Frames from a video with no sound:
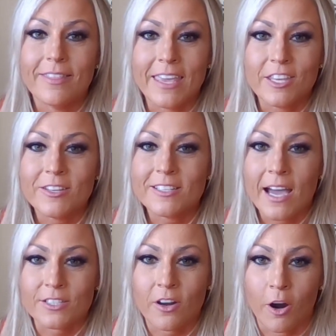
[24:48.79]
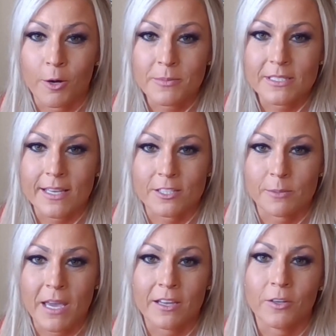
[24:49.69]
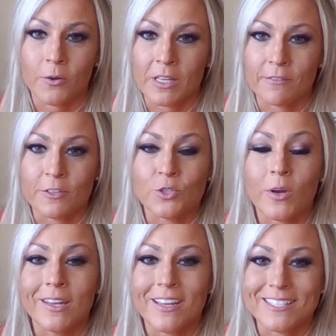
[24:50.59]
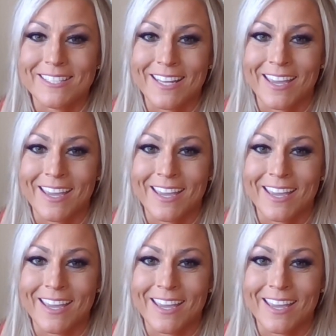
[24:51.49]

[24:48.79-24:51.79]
Thank you to Dr. Harms and Dr. Paganoni for joining us